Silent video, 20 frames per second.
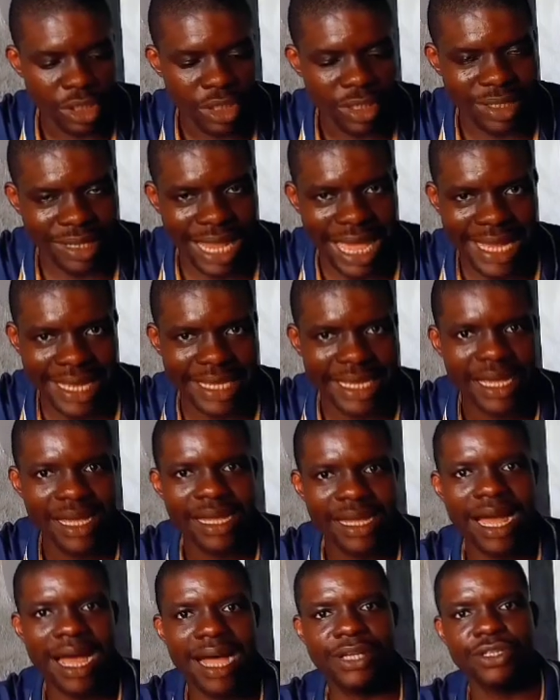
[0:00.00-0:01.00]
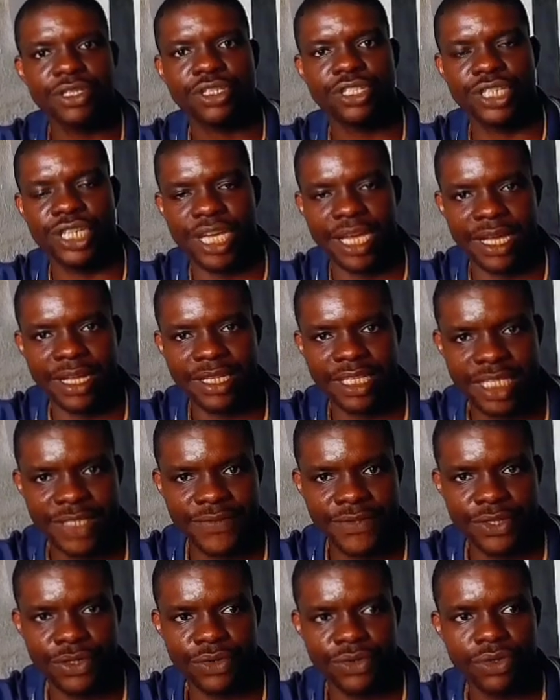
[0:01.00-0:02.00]
like and share this
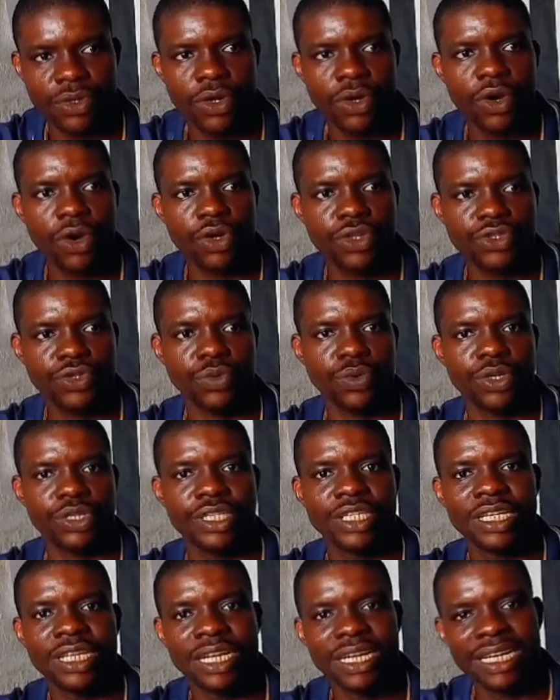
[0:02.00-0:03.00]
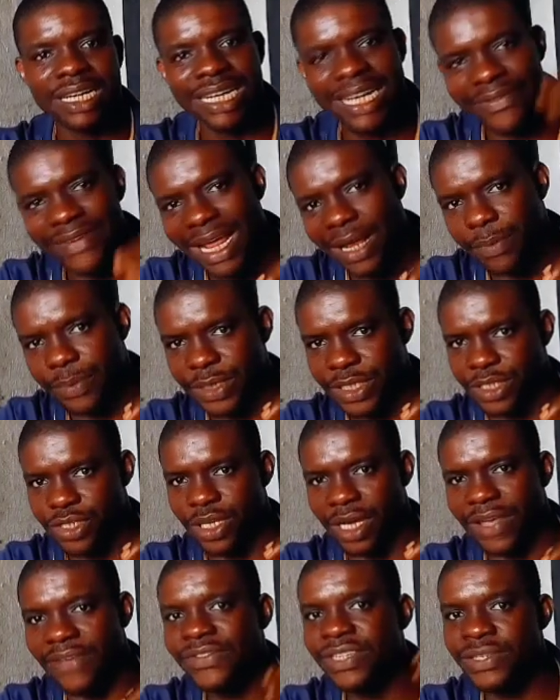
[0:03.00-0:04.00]
video. Also leave a comment
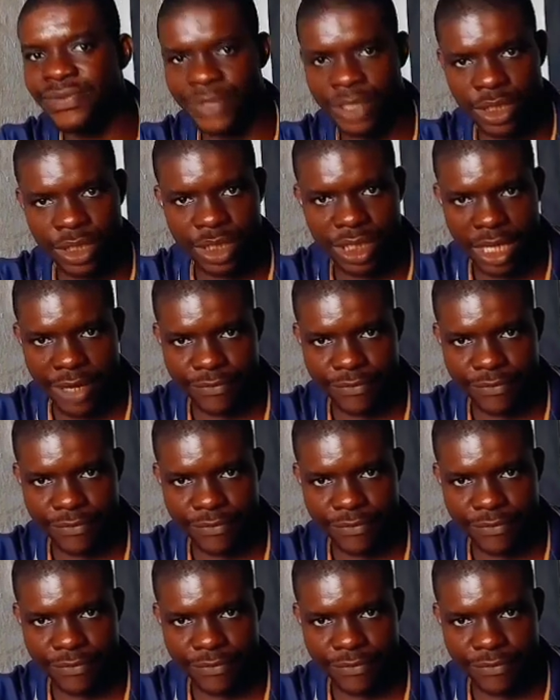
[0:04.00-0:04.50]
section if this video is